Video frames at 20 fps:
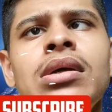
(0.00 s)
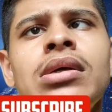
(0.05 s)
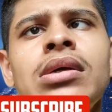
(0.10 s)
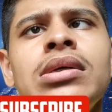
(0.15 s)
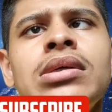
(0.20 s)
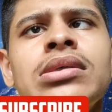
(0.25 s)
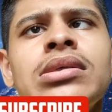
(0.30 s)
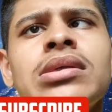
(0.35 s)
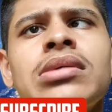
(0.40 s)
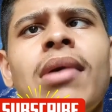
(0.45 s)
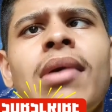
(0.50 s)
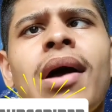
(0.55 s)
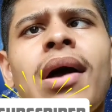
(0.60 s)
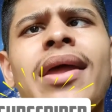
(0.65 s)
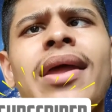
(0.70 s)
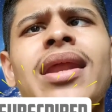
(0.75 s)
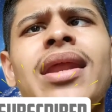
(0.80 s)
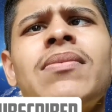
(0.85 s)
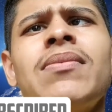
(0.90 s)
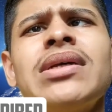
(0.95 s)
So my
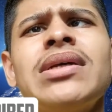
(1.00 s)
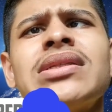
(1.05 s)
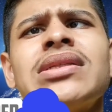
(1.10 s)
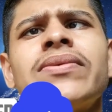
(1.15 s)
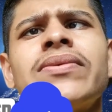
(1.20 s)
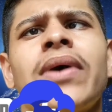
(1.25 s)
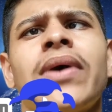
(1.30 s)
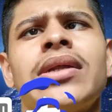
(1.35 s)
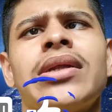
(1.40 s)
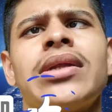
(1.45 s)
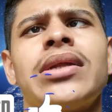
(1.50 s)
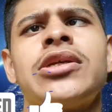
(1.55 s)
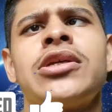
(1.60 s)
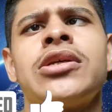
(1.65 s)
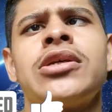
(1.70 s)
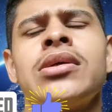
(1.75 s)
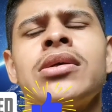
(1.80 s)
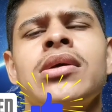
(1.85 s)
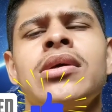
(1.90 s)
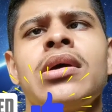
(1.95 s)
name is
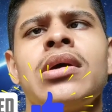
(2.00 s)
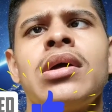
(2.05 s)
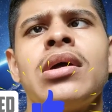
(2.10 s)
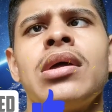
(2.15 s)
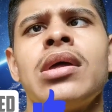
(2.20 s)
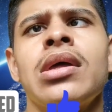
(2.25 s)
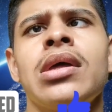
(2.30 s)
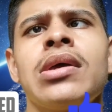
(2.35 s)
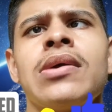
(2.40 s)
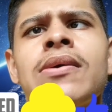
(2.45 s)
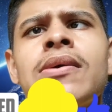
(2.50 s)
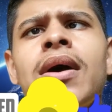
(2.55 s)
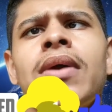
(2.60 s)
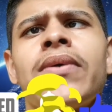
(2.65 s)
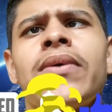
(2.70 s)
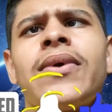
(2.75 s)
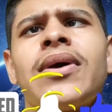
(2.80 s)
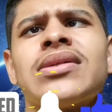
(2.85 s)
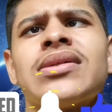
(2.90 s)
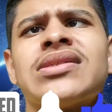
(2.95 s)
Dwaj. You are
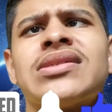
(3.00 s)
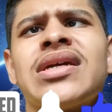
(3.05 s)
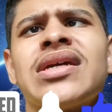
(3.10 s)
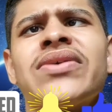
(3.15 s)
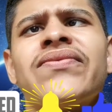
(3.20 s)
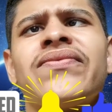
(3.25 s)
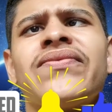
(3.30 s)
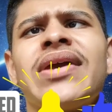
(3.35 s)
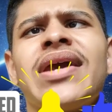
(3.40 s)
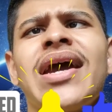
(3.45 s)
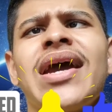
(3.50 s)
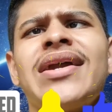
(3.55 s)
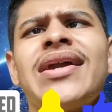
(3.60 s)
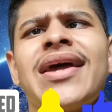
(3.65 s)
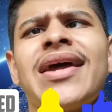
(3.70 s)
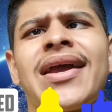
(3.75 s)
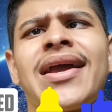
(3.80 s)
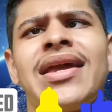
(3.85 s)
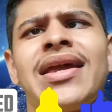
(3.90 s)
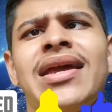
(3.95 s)
watching VI
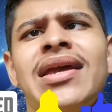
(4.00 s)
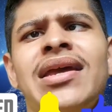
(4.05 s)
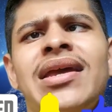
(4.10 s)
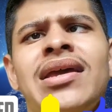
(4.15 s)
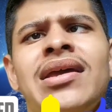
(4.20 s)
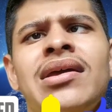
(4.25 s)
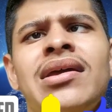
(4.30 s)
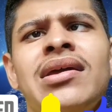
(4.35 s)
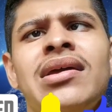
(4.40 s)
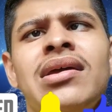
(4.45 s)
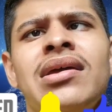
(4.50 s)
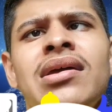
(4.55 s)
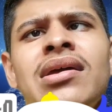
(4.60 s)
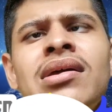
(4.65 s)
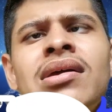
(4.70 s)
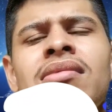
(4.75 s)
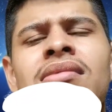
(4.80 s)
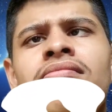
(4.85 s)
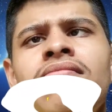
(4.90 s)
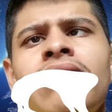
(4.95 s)
Techie.
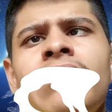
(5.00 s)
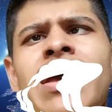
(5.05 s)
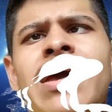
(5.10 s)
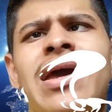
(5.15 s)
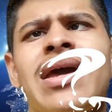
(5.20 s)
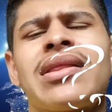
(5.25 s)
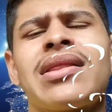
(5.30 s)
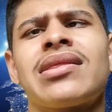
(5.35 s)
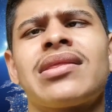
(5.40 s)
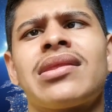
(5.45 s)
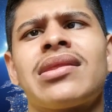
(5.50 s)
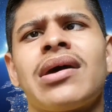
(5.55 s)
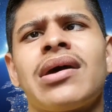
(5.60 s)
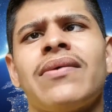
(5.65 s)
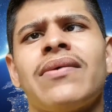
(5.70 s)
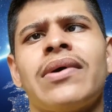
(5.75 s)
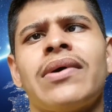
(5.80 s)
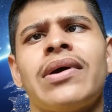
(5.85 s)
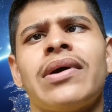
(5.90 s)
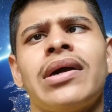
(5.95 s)
Make the
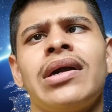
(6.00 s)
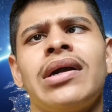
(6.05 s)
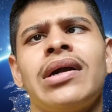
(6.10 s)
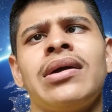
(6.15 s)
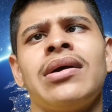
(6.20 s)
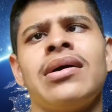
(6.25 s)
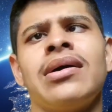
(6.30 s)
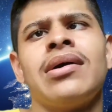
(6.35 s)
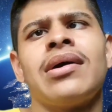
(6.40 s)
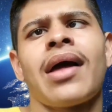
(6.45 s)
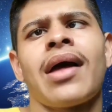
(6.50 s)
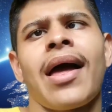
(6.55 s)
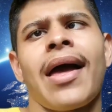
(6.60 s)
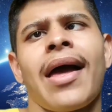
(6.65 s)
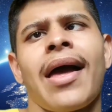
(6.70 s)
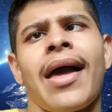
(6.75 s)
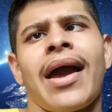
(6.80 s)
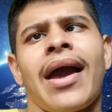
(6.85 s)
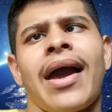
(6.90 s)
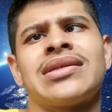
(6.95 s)
world
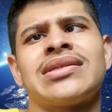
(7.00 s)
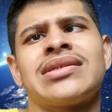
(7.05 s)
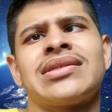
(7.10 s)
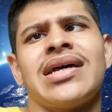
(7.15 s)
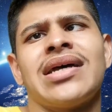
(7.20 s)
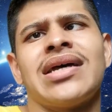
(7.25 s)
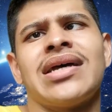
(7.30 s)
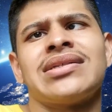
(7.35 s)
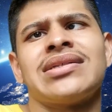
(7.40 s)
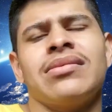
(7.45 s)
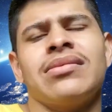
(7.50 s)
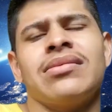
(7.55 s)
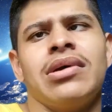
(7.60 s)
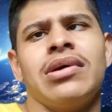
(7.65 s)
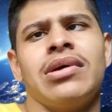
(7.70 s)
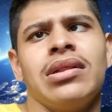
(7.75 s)
accessible.